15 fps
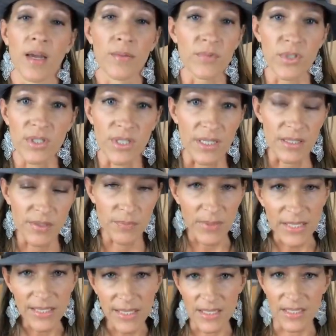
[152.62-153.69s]
I'm just gonna
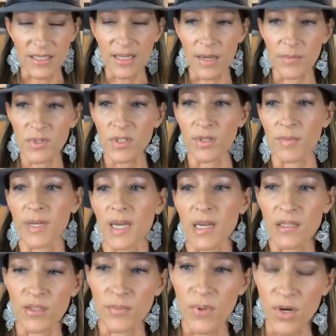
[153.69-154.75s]
speak as it comes to me,
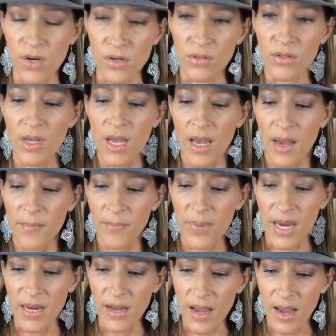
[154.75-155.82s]
I suppose.
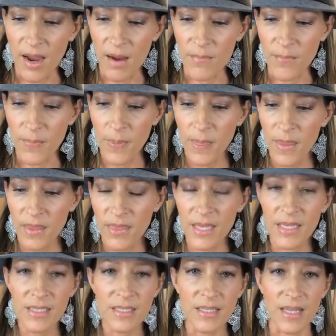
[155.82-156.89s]
But um,
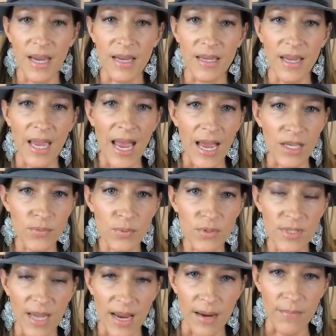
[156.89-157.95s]
things like
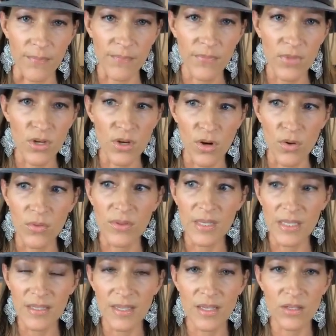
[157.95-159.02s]
aspartame, you know,
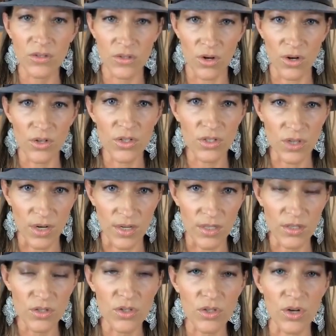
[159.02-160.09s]
these things are
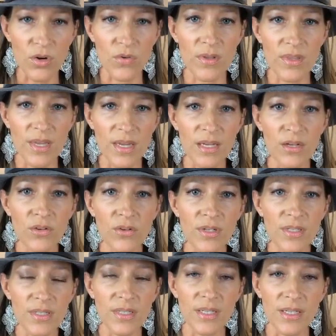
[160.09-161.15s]
starting to show that they
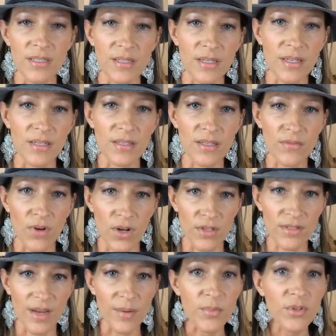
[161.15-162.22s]
increase the incidence of
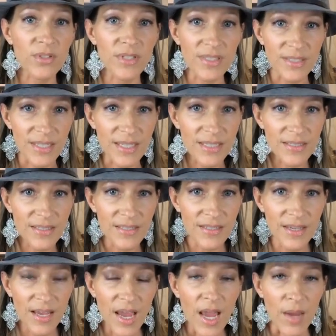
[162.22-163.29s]
Alzheimer's disease.
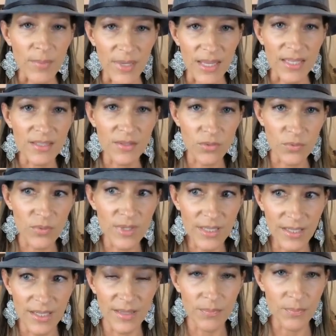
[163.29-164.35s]
I mean, that's a
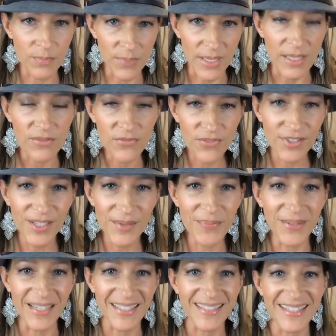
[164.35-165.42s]
really big
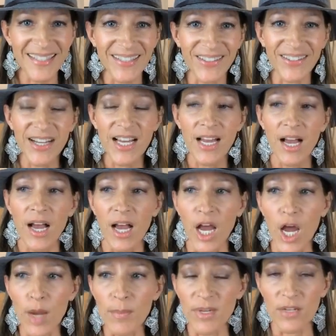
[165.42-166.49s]
flipping deal.
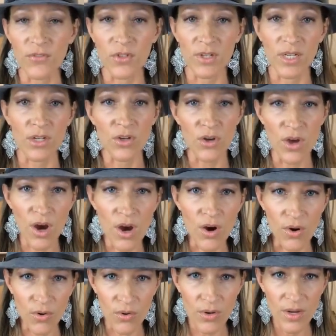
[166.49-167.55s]
Um, and if you didn't
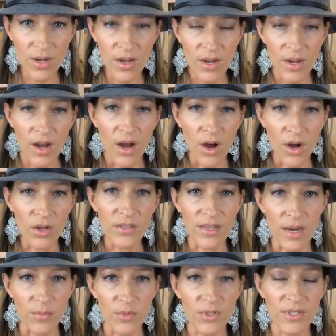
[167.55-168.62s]
know,
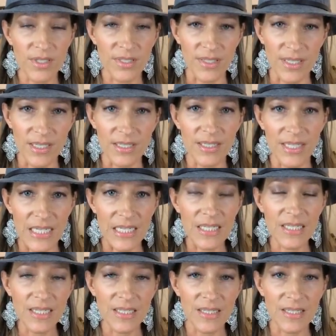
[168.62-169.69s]
Alzheimer's disease
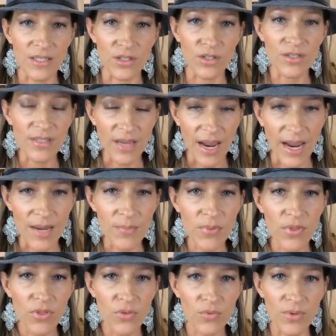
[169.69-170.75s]
is considered type
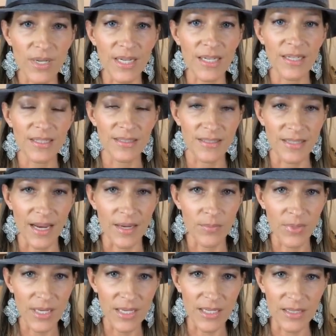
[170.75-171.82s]
3
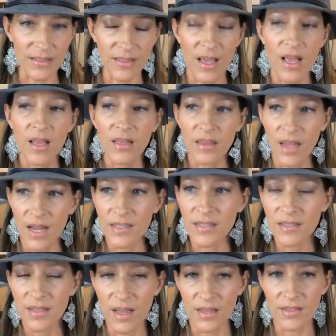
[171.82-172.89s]
diabetes.
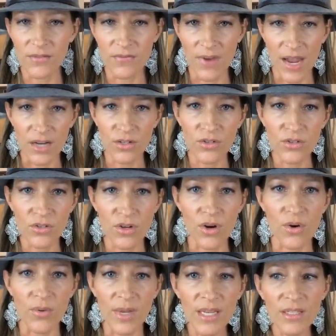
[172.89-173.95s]
Lots and lots of factors
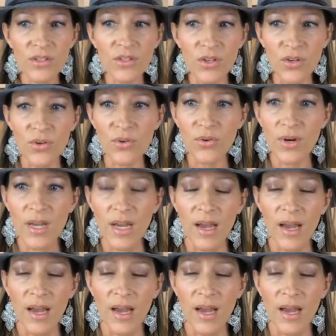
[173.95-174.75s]
go into